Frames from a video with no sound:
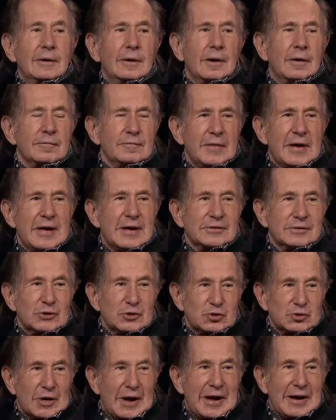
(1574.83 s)
Evander
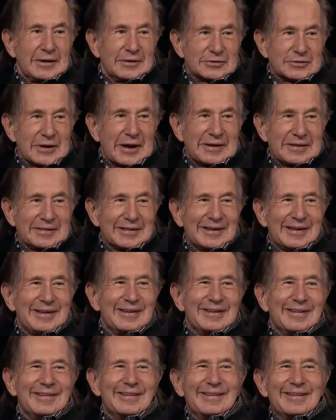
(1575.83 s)
Childs, I think.